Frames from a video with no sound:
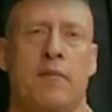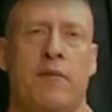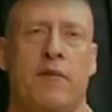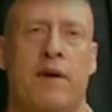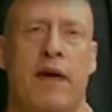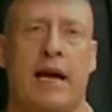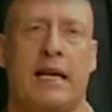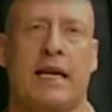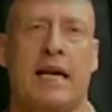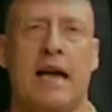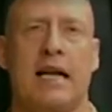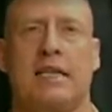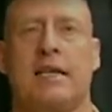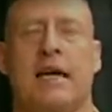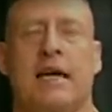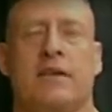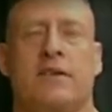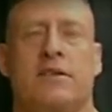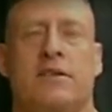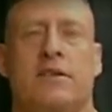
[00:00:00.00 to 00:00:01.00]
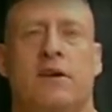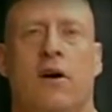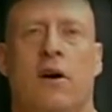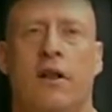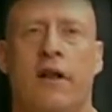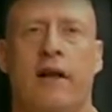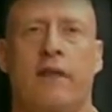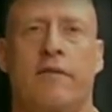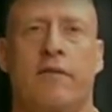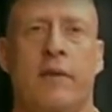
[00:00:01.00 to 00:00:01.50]
provide context to all
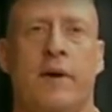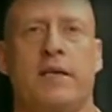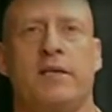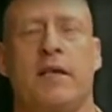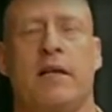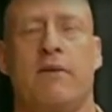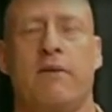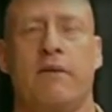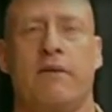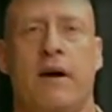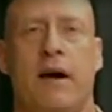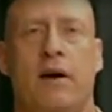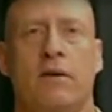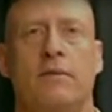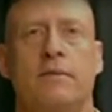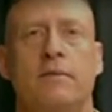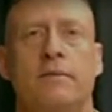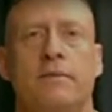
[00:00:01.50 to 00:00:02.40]
that information that we found.